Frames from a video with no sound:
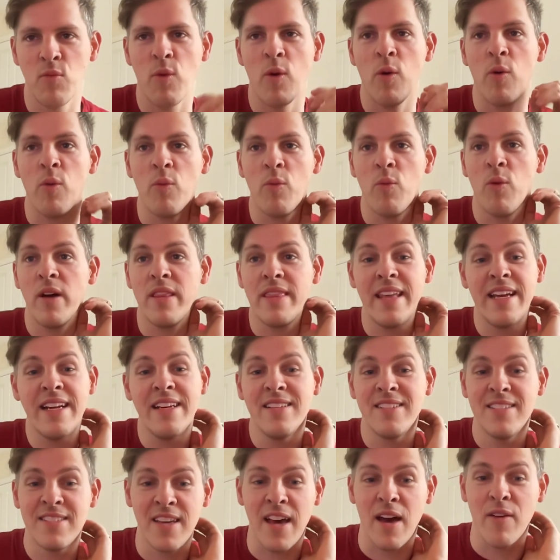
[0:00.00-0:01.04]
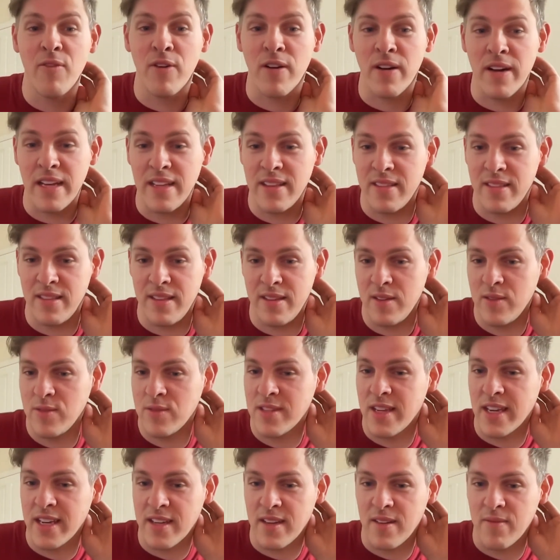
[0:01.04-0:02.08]
what they discovered in, it
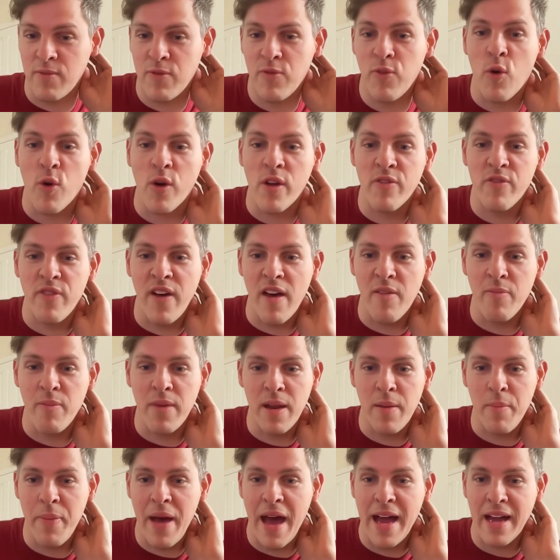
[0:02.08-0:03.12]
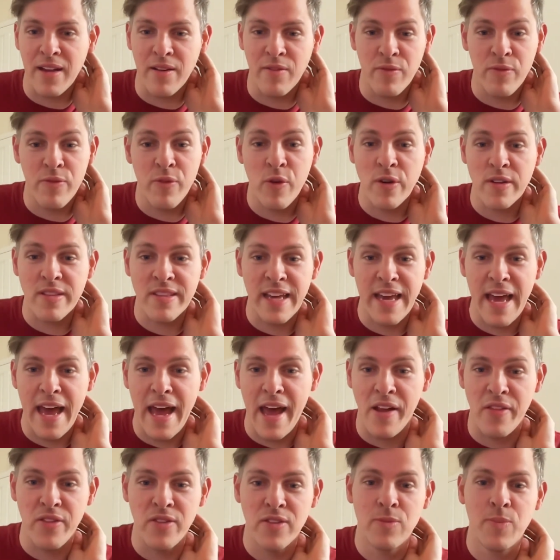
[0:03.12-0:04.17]
was like a 45 minute back and forth they
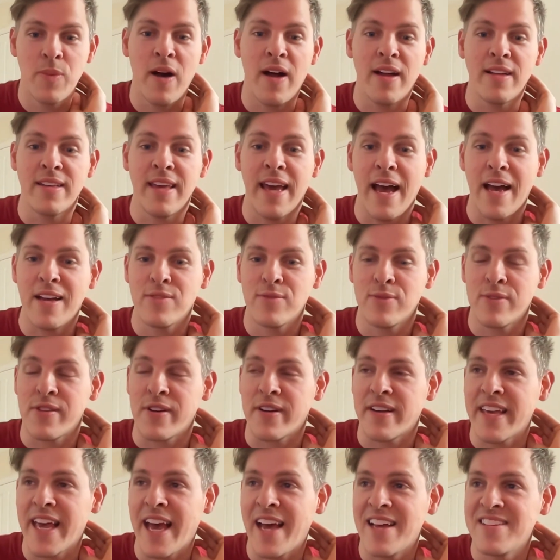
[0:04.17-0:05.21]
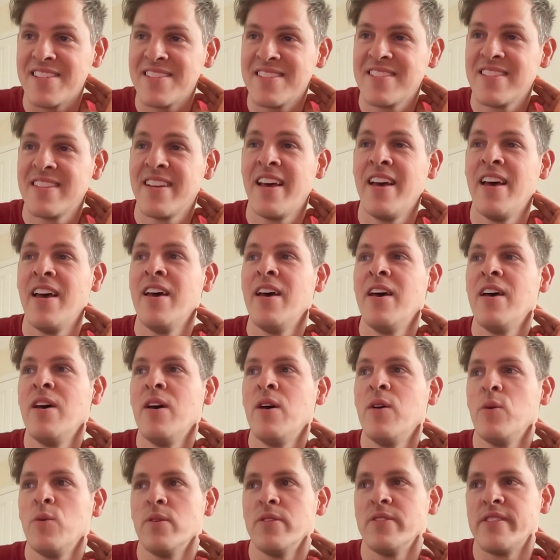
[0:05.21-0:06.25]
had on this podcast with their guests,
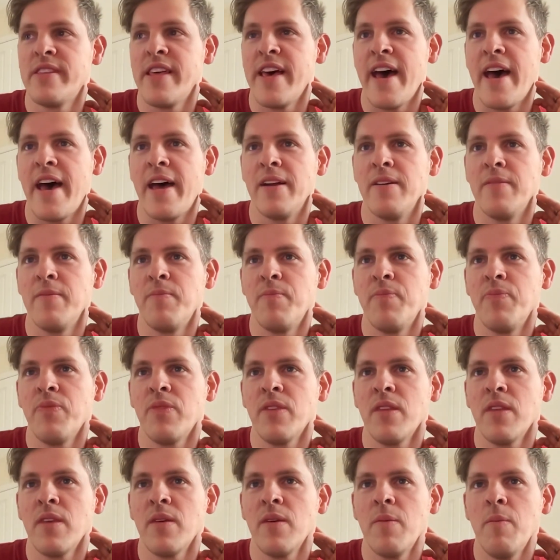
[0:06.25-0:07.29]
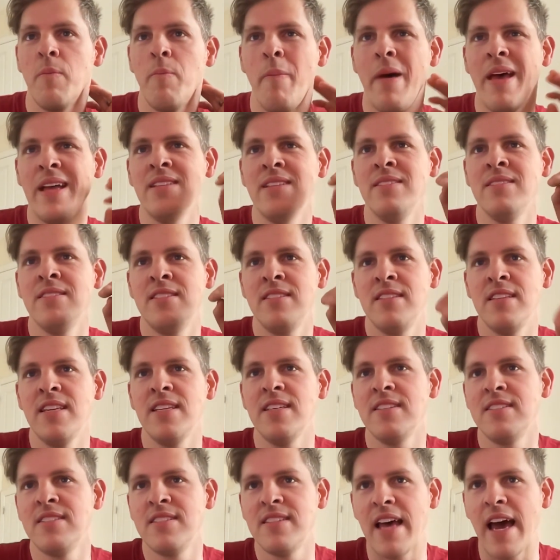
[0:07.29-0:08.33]
was that men
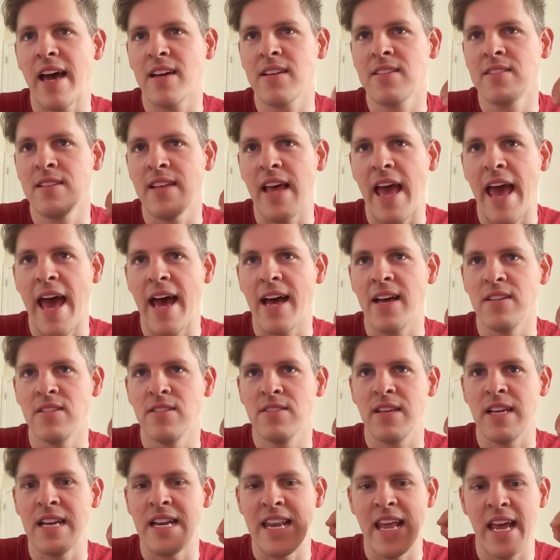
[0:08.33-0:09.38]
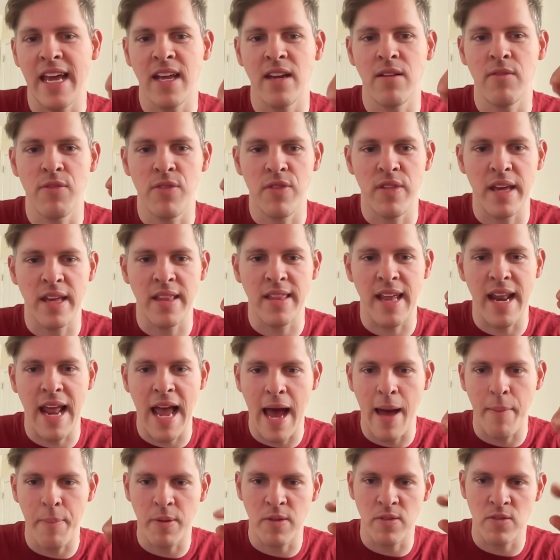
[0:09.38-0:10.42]
see sex as a negative thing that
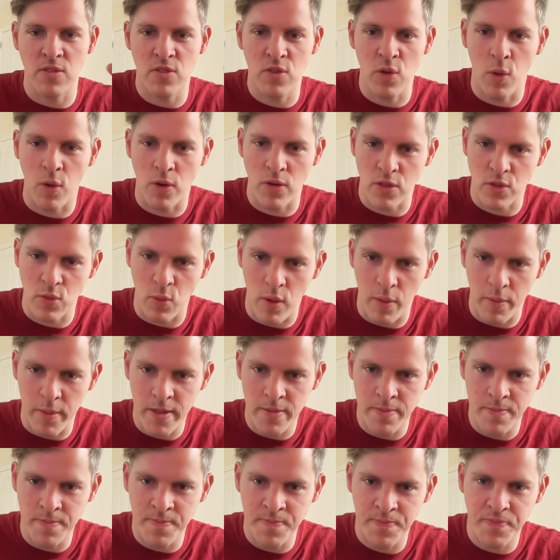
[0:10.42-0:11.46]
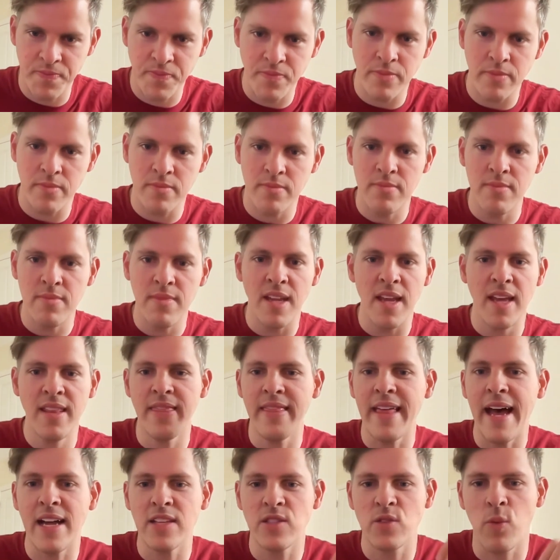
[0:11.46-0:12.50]
happens towards women.
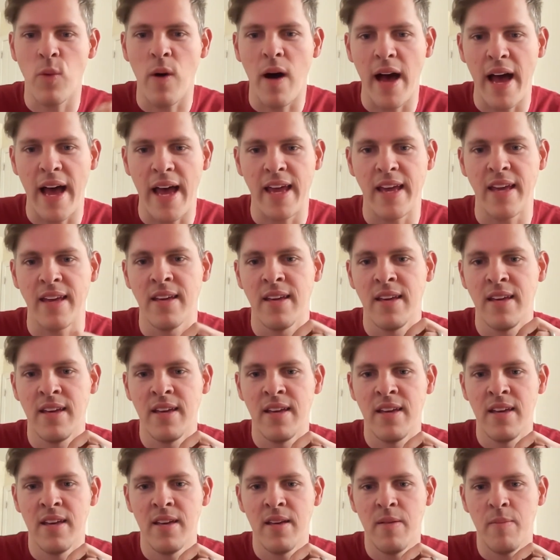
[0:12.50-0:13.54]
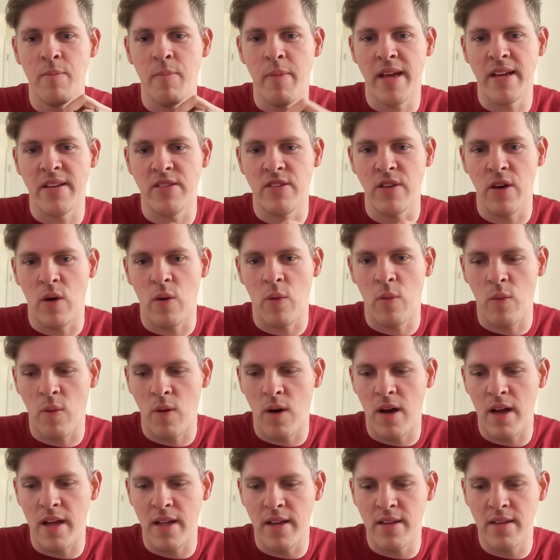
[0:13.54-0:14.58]
And that's why men don't
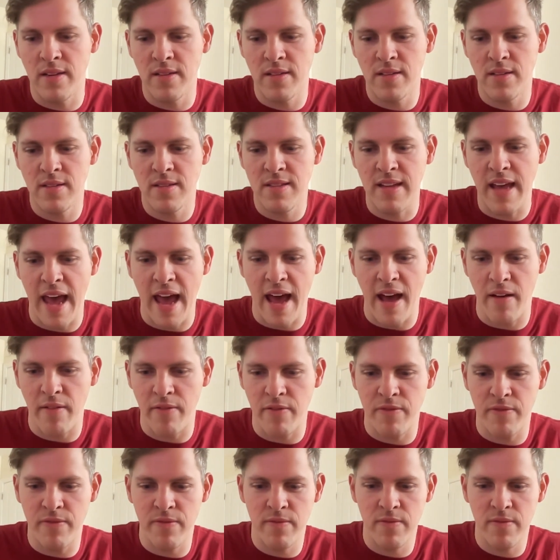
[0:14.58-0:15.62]
want to have